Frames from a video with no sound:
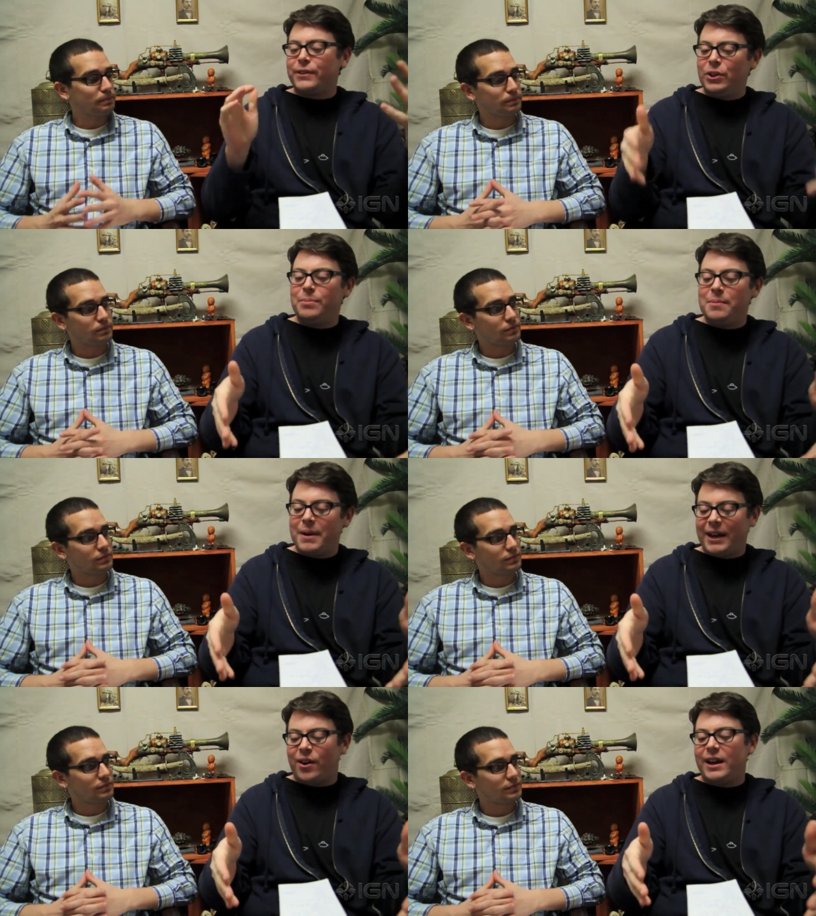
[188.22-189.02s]
Speaker 1: for you to be
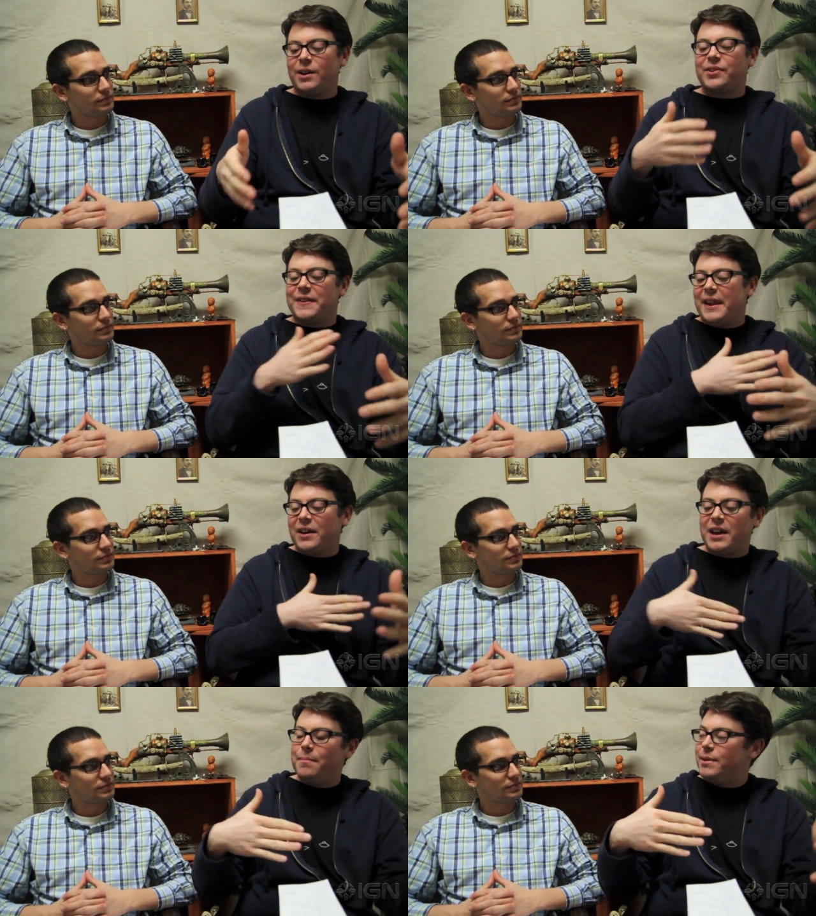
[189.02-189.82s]
my Kratos, and then I'll
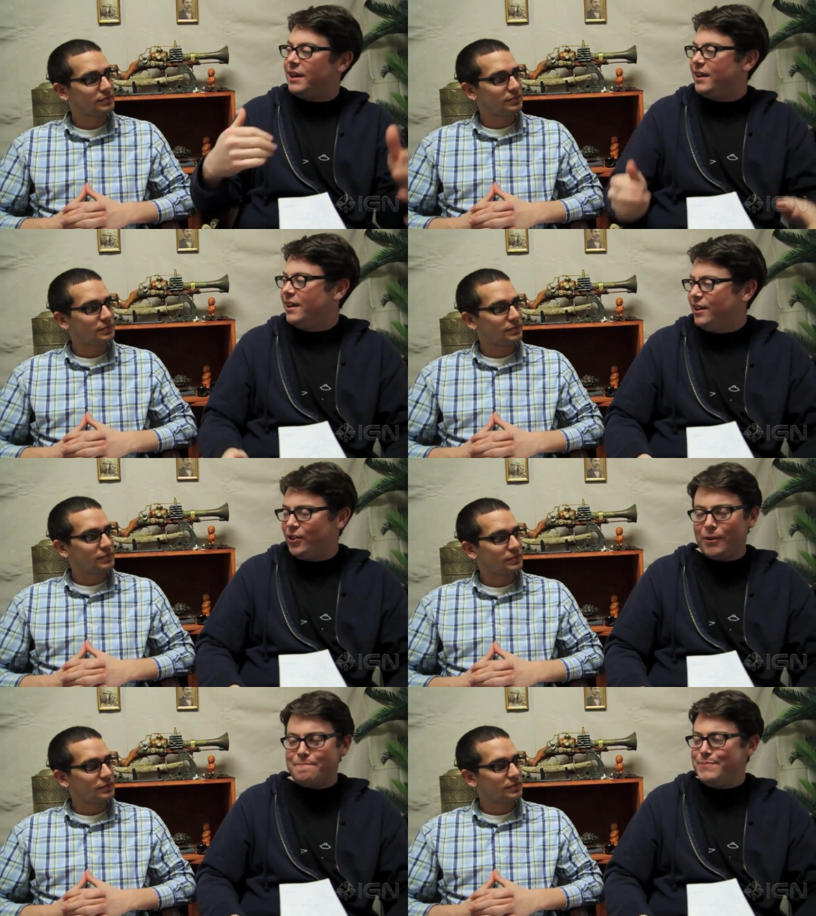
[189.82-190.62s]
come be
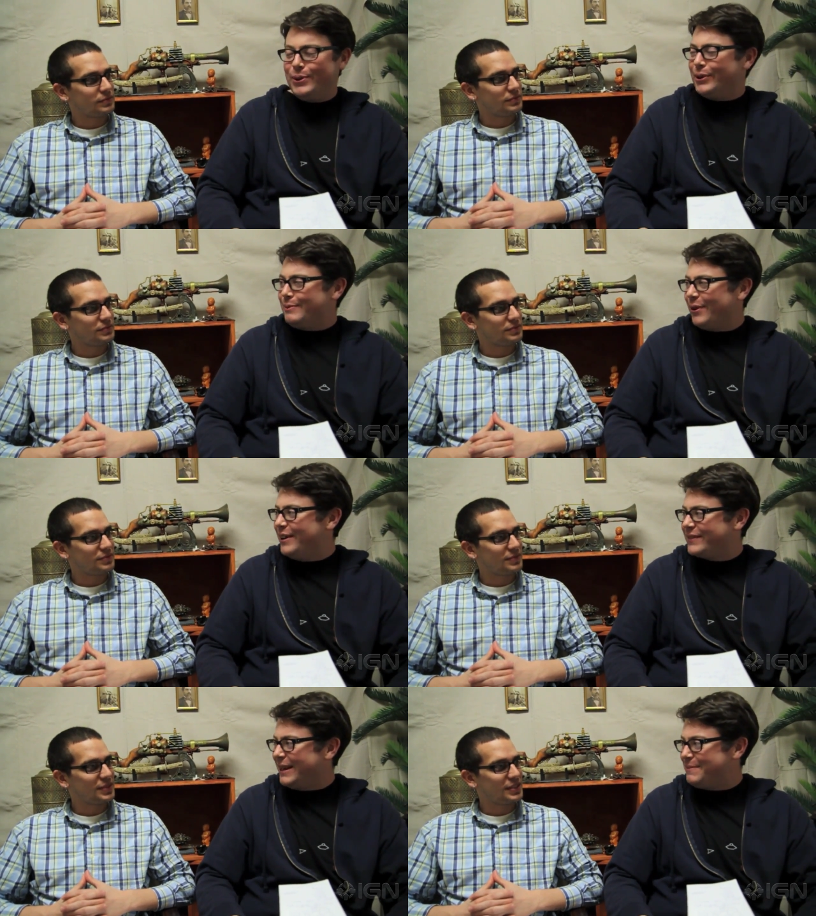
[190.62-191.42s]
your Bugle Boy
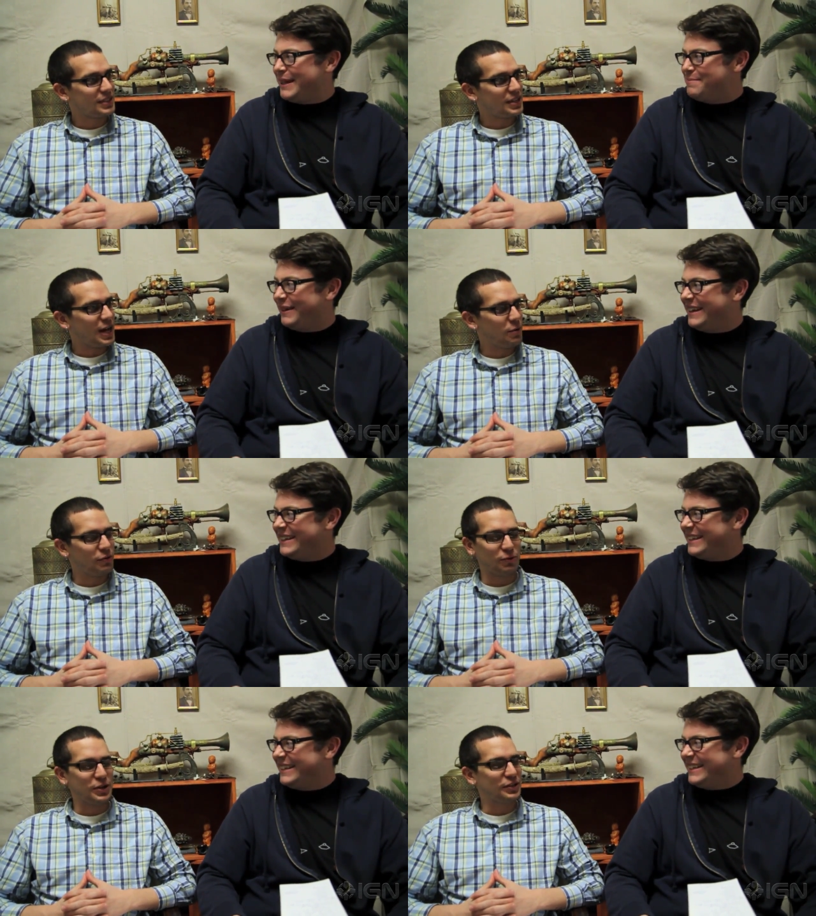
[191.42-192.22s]
of Company
Speaker 2: B. I would
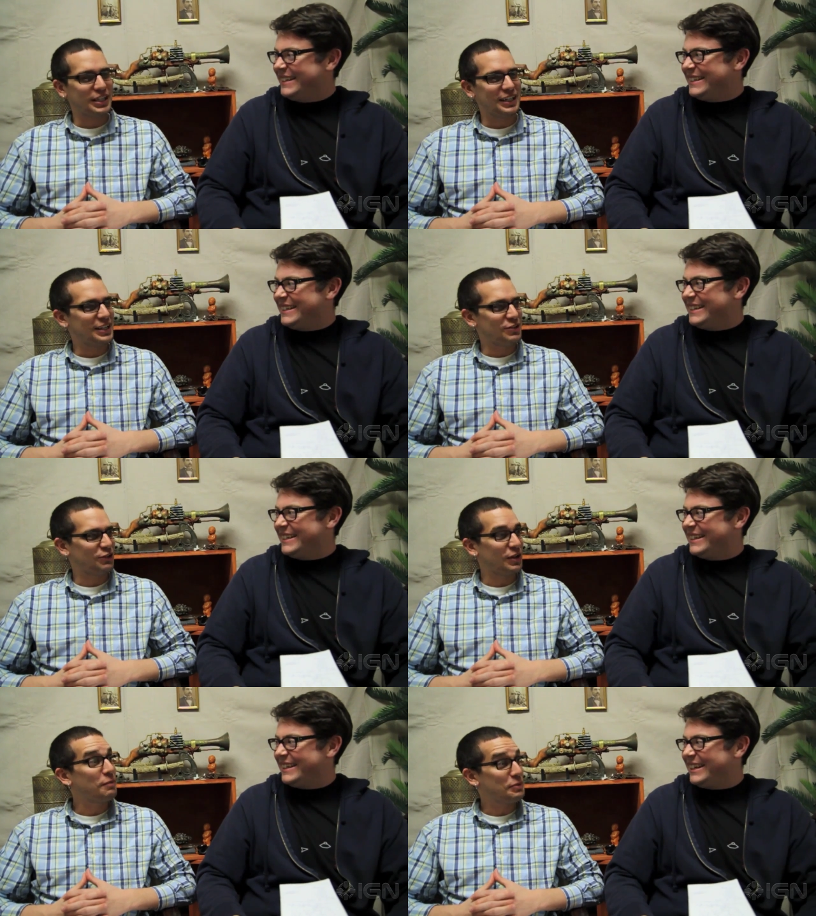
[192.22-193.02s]
really
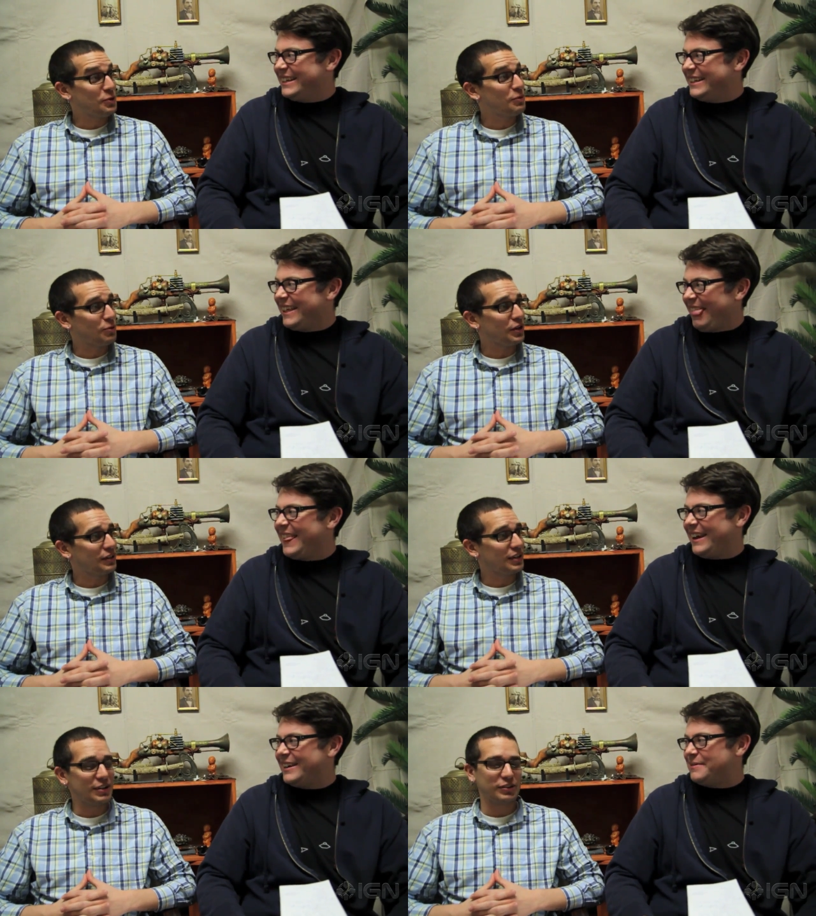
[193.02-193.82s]
enjoy the
Speaker 1: Bugle Boy.
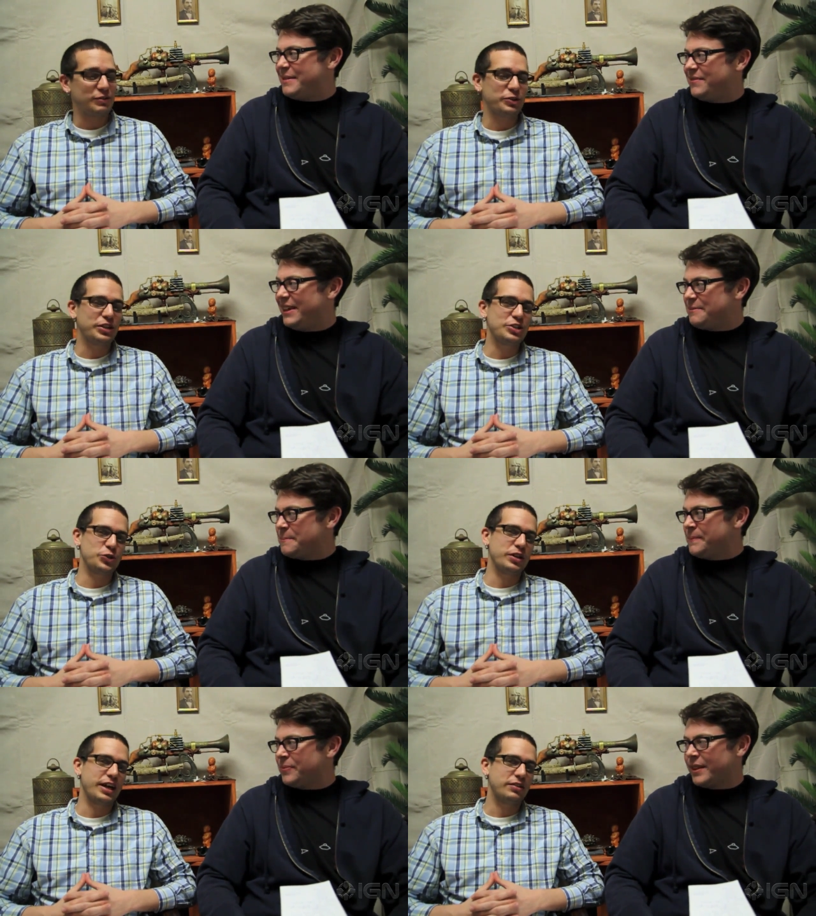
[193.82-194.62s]
Yeah, I'd really
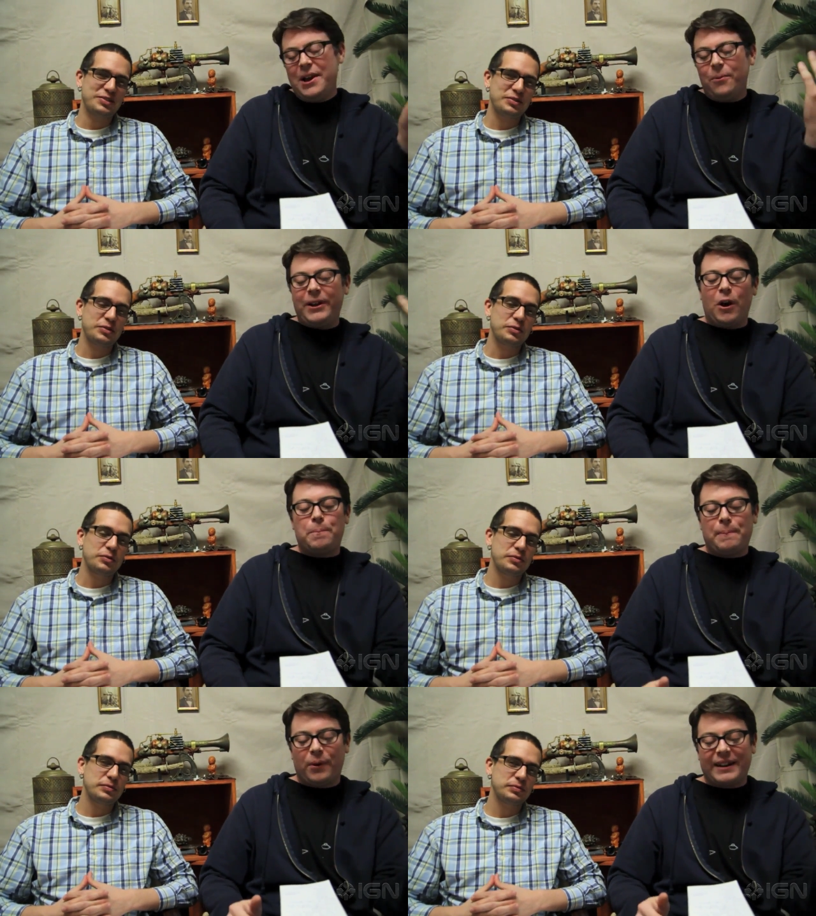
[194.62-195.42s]
enjoy that. We hope
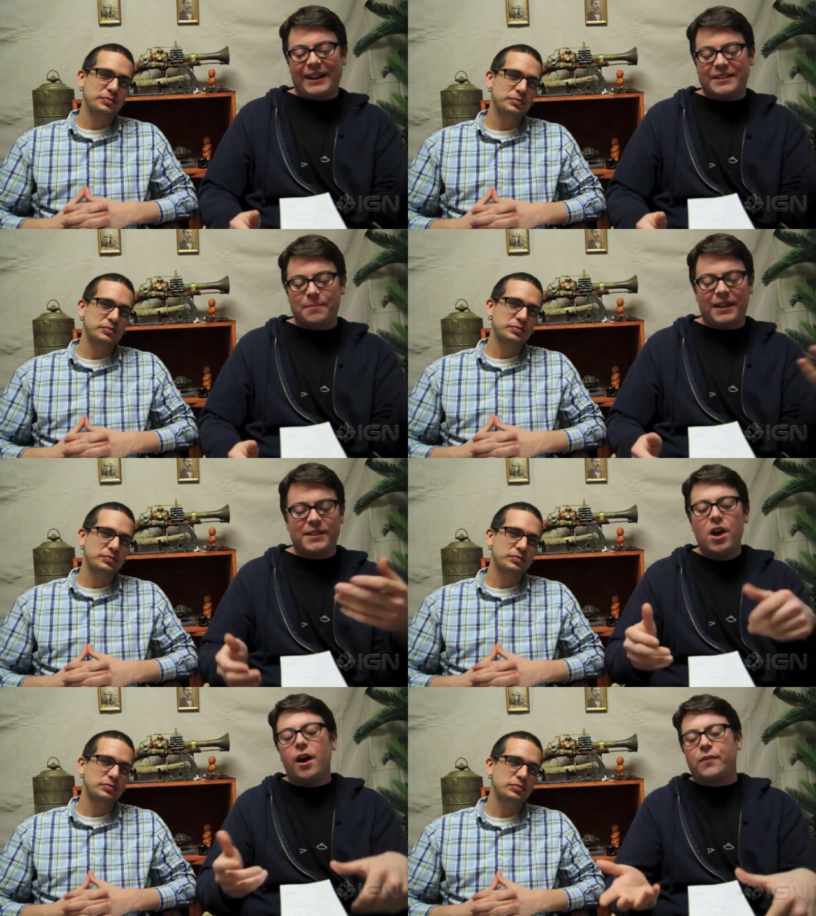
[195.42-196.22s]
we pointed out some things.
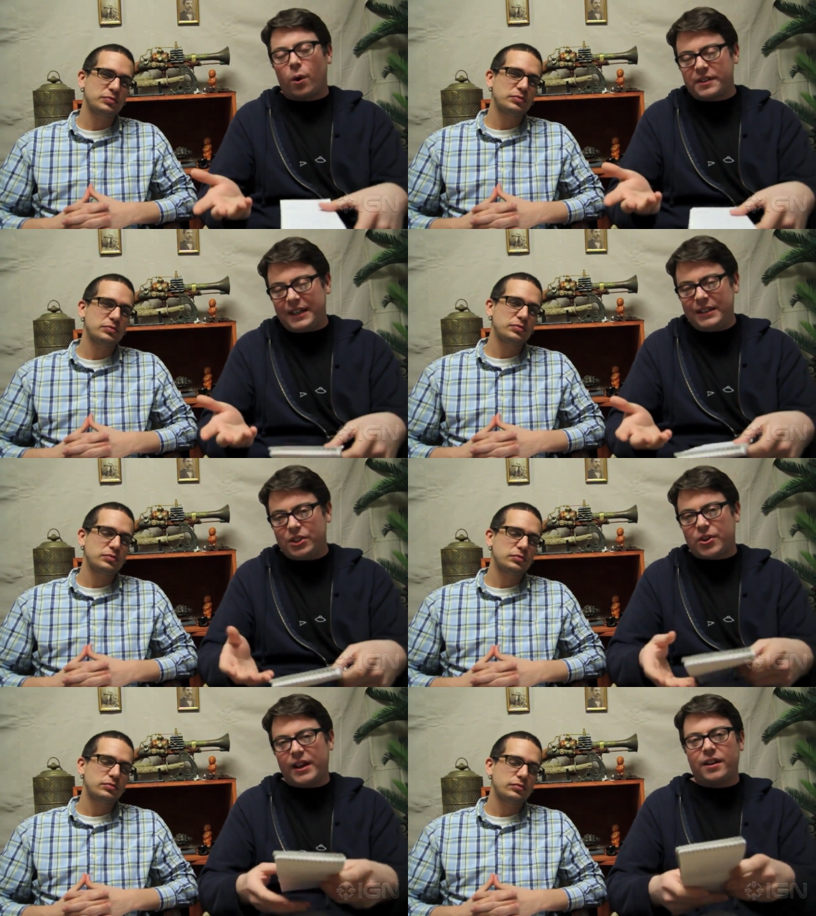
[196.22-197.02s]
Of course, in the
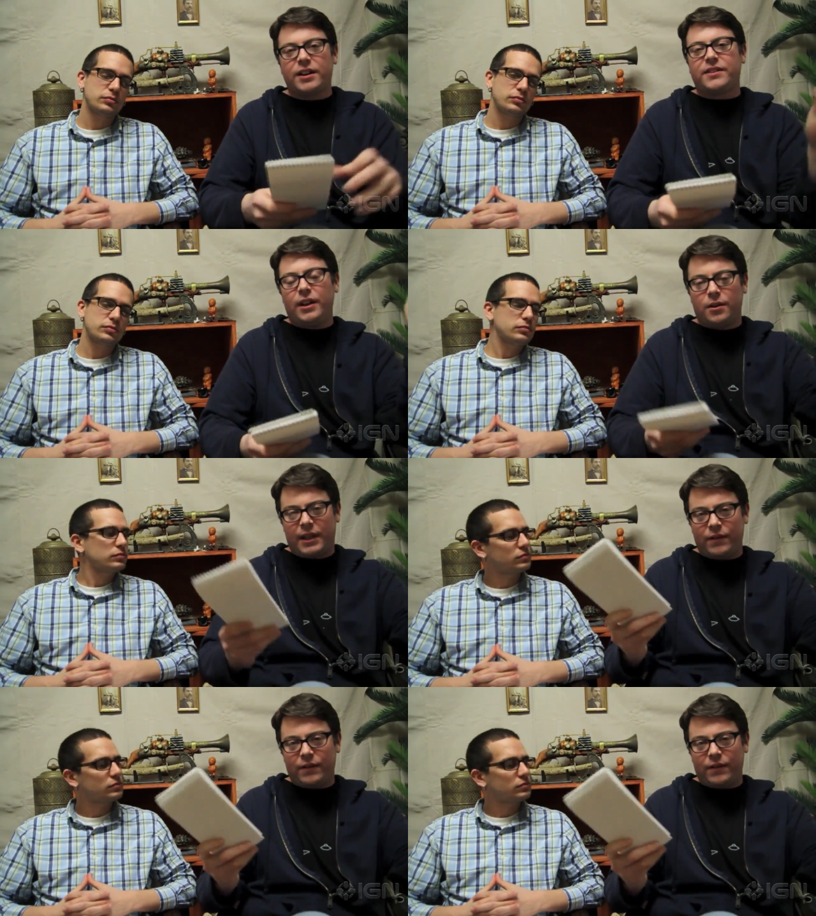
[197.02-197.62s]
trailer, it's, you know,